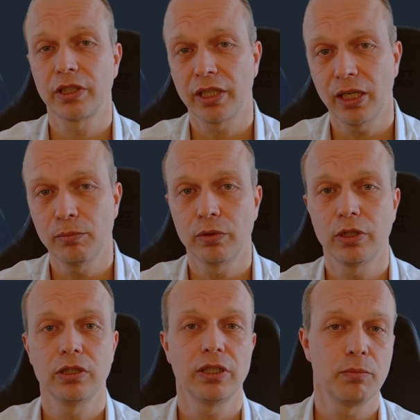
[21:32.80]

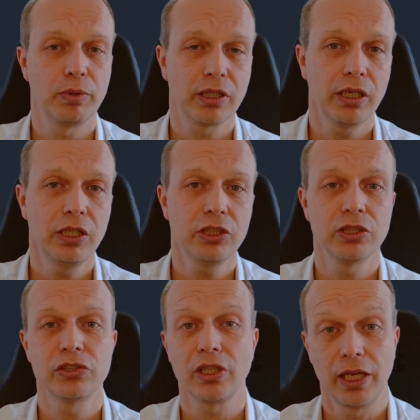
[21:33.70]
camera,
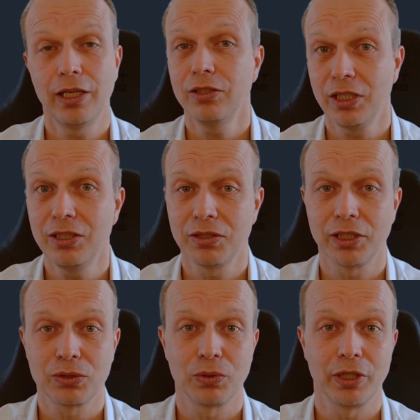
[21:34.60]
applications, and
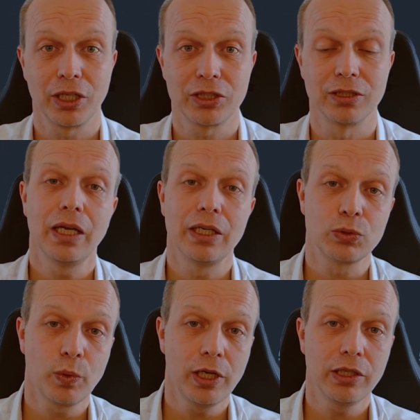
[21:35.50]
internet connection,
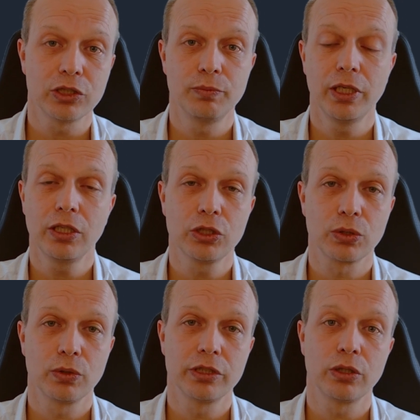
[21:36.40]
as well as making
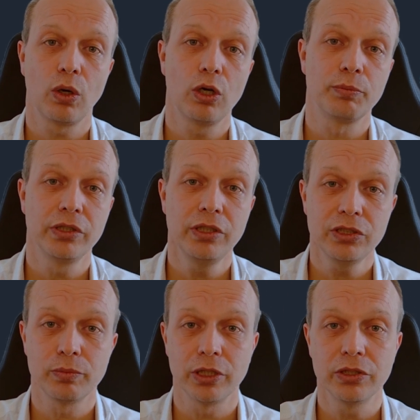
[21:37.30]
sure that all
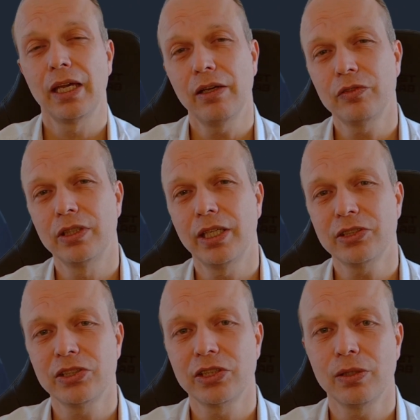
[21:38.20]
participants have the
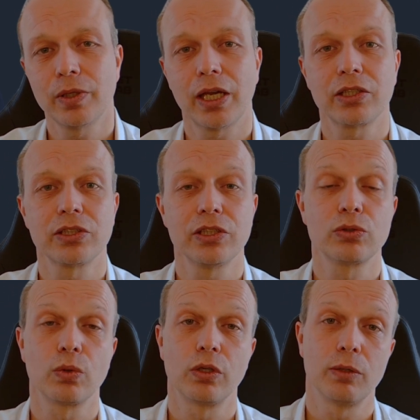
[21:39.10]
necessary access
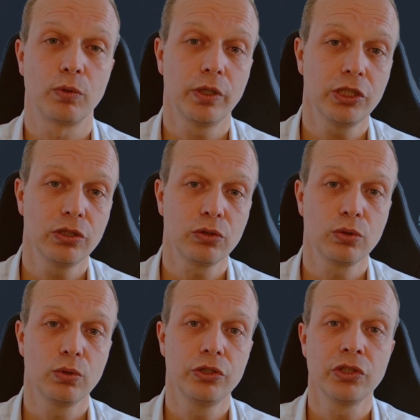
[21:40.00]
to collaboration
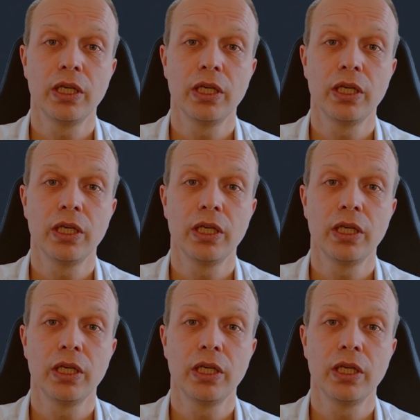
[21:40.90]
tools